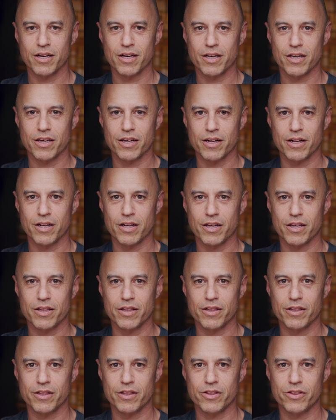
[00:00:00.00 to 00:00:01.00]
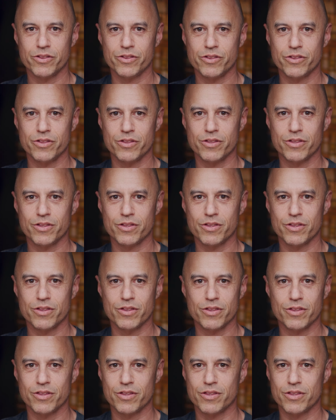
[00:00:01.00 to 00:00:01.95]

(no one is talking)